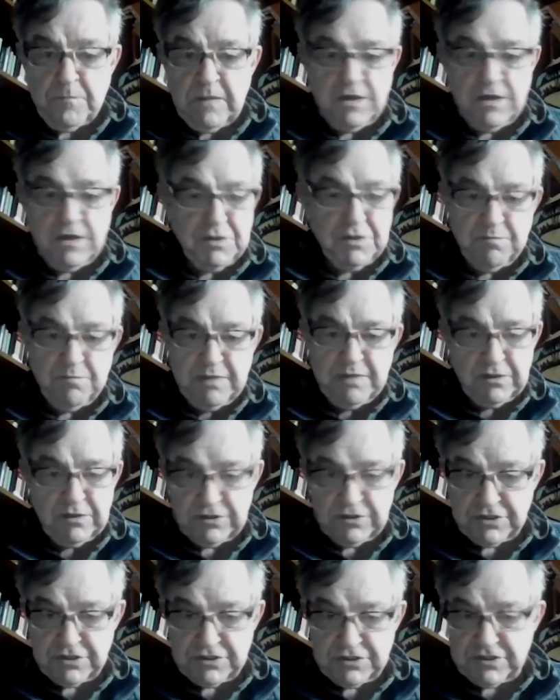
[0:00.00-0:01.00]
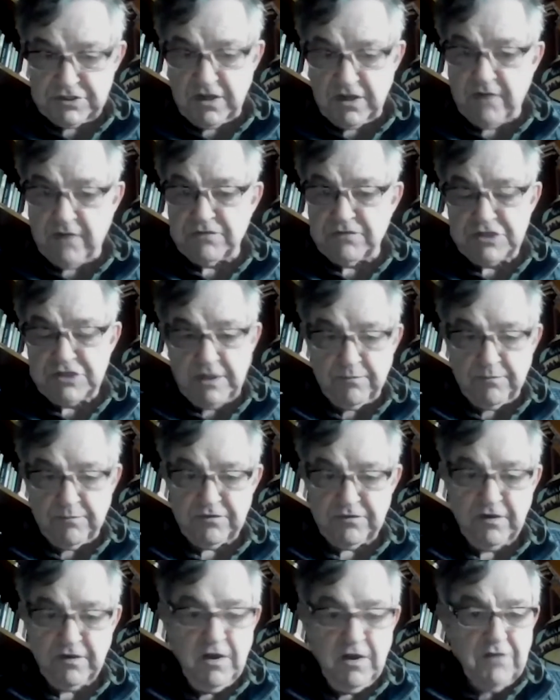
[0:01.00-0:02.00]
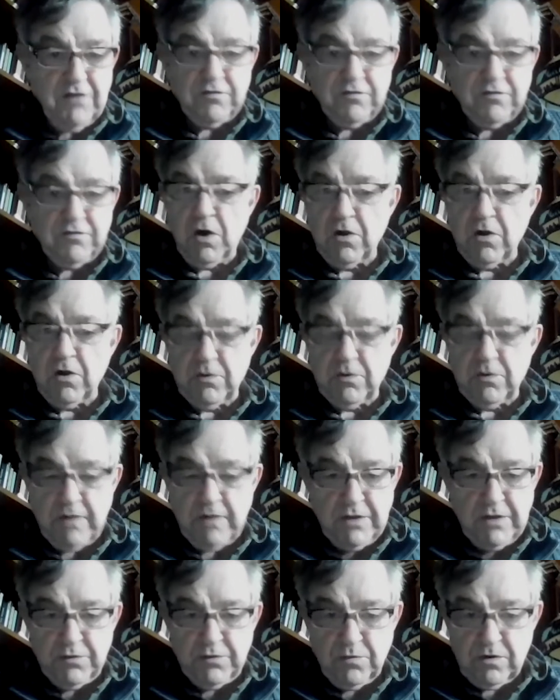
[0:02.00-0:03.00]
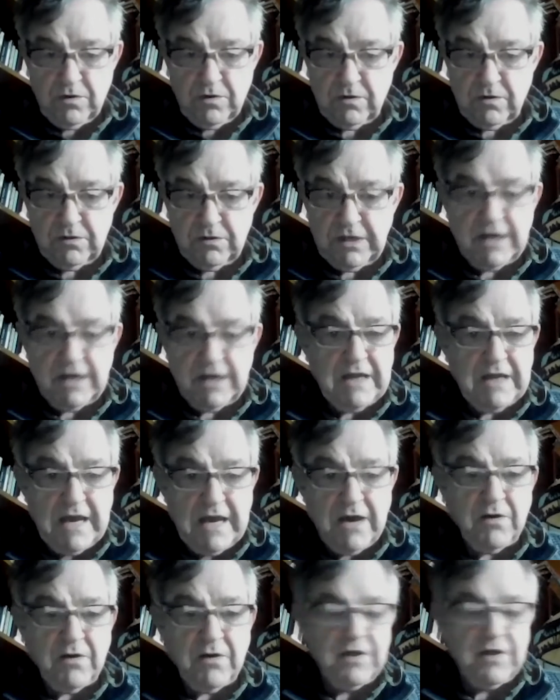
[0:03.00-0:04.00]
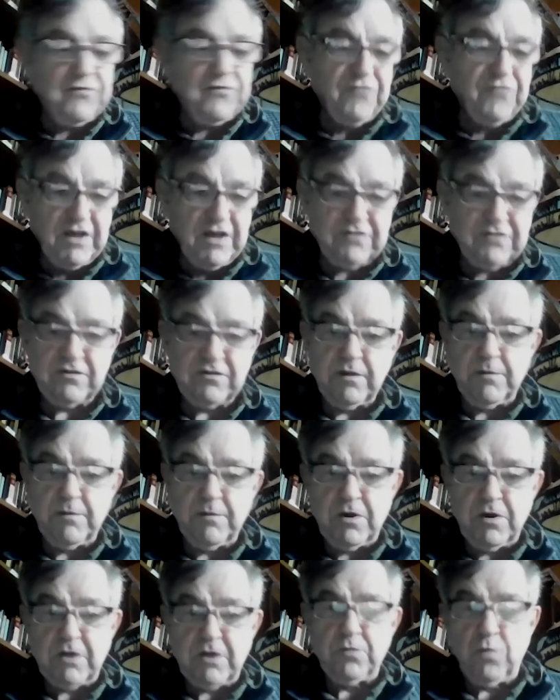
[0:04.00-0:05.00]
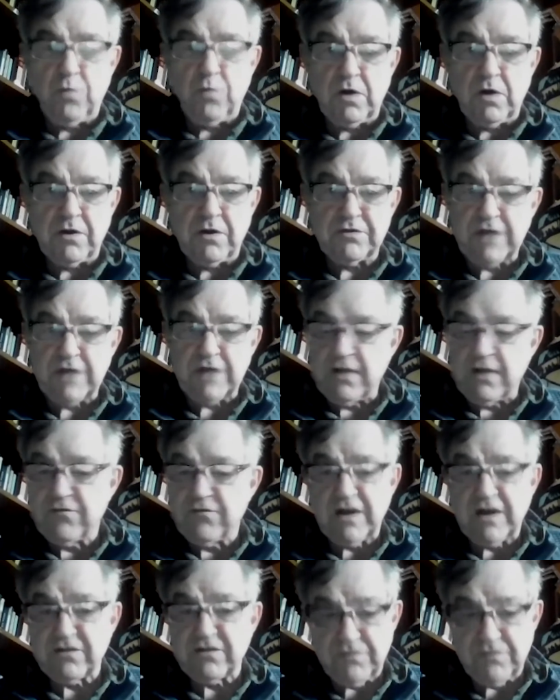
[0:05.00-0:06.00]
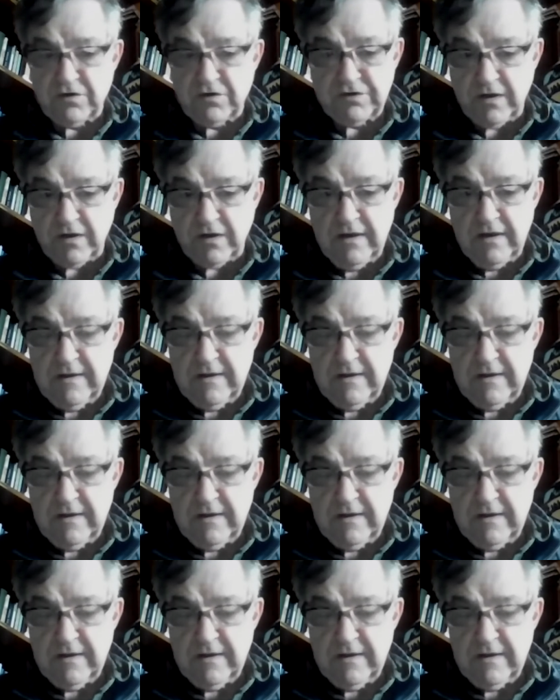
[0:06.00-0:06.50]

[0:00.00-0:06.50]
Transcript: in the bilges of ships from all around the world and now infest American waters and vice versa.